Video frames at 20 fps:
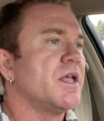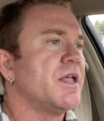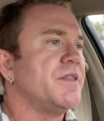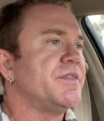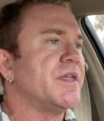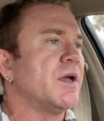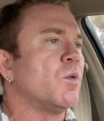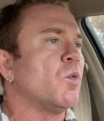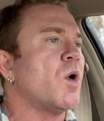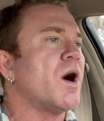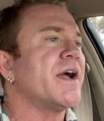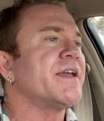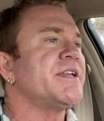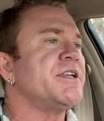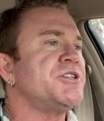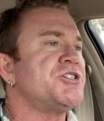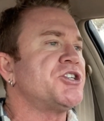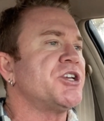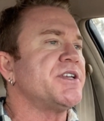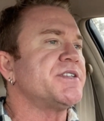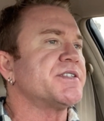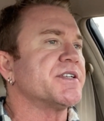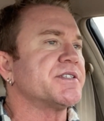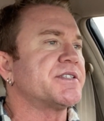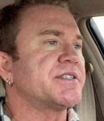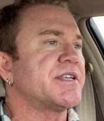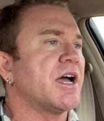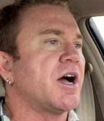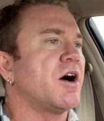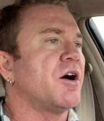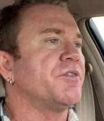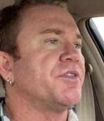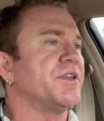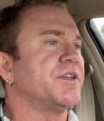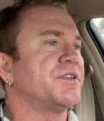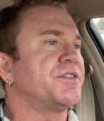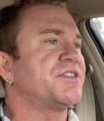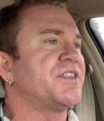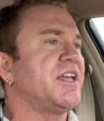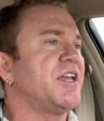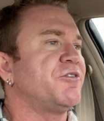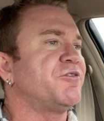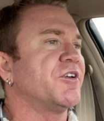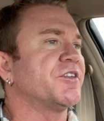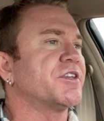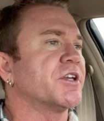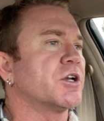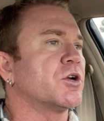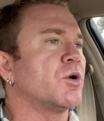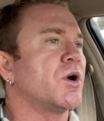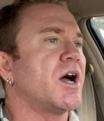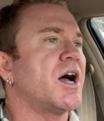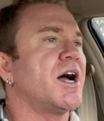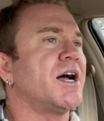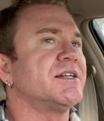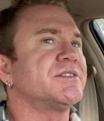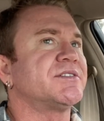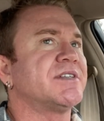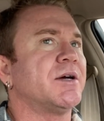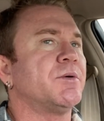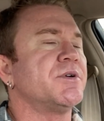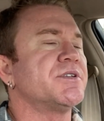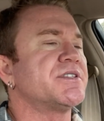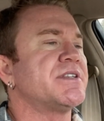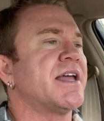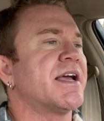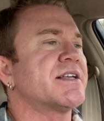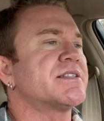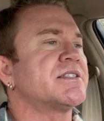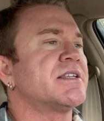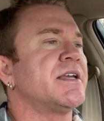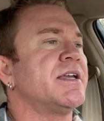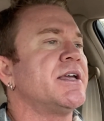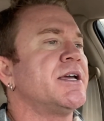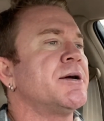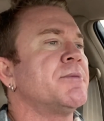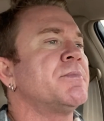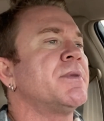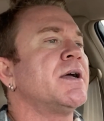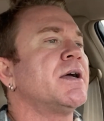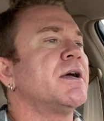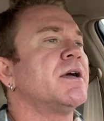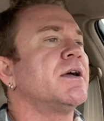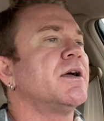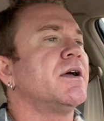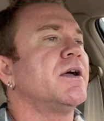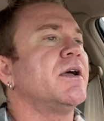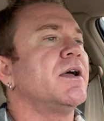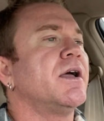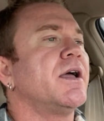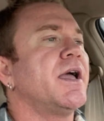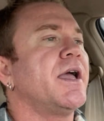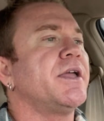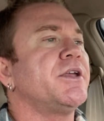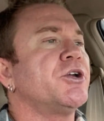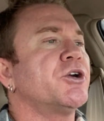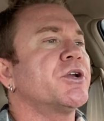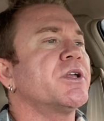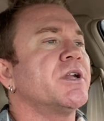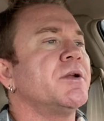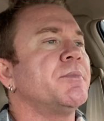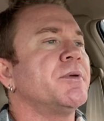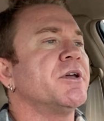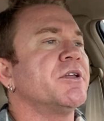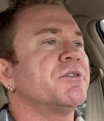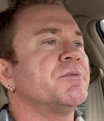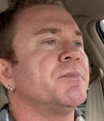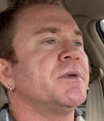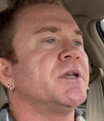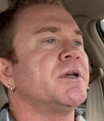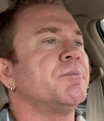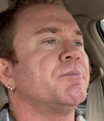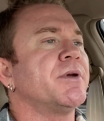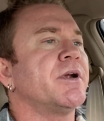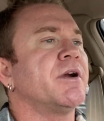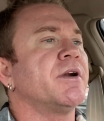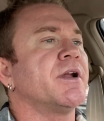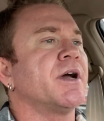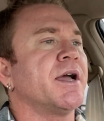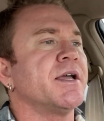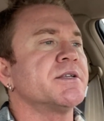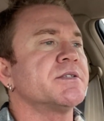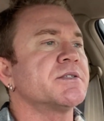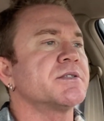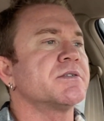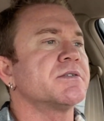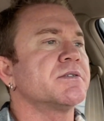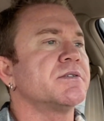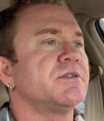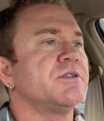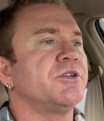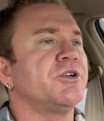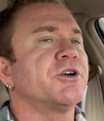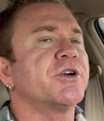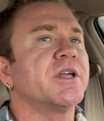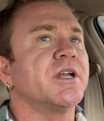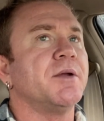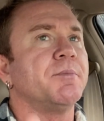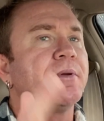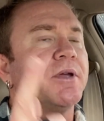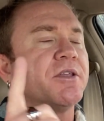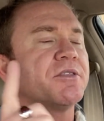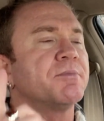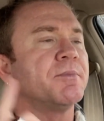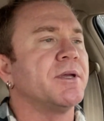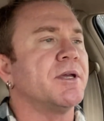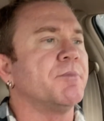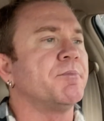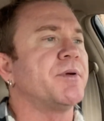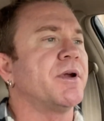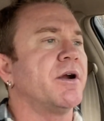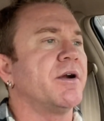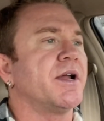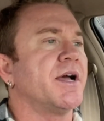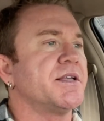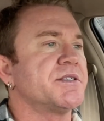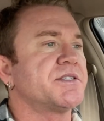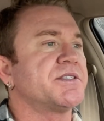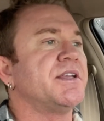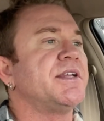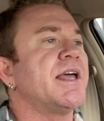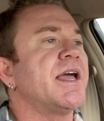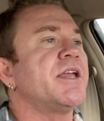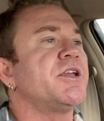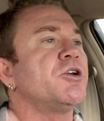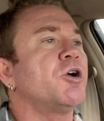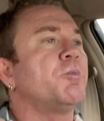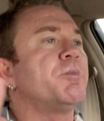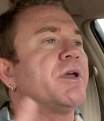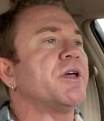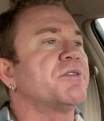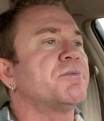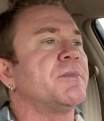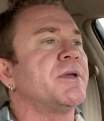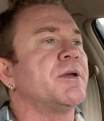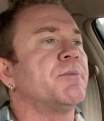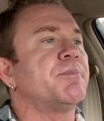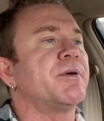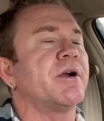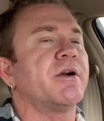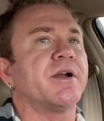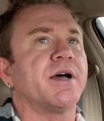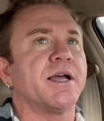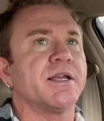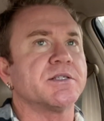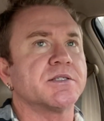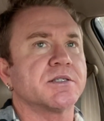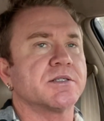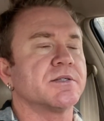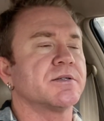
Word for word: then why did Jesus tell the thief at the cross that was next to him, hey, you're going to be with me in paradise? You're going to be with me in paradise. Today, you'll be with me in paradise.